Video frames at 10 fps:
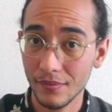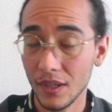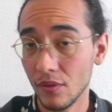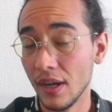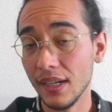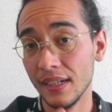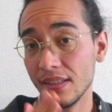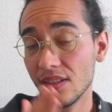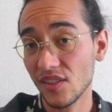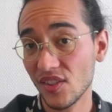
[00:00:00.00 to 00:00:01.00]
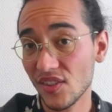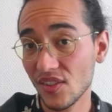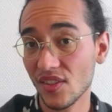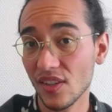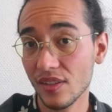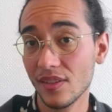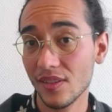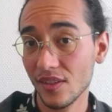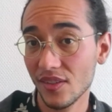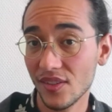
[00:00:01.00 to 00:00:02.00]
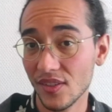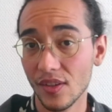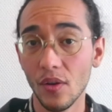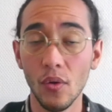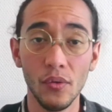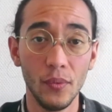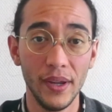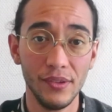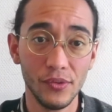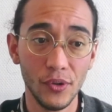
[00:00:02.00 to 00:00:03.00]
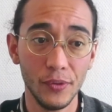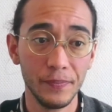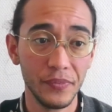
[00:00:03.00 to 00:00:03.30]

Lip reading: All right, and it's s all the way through.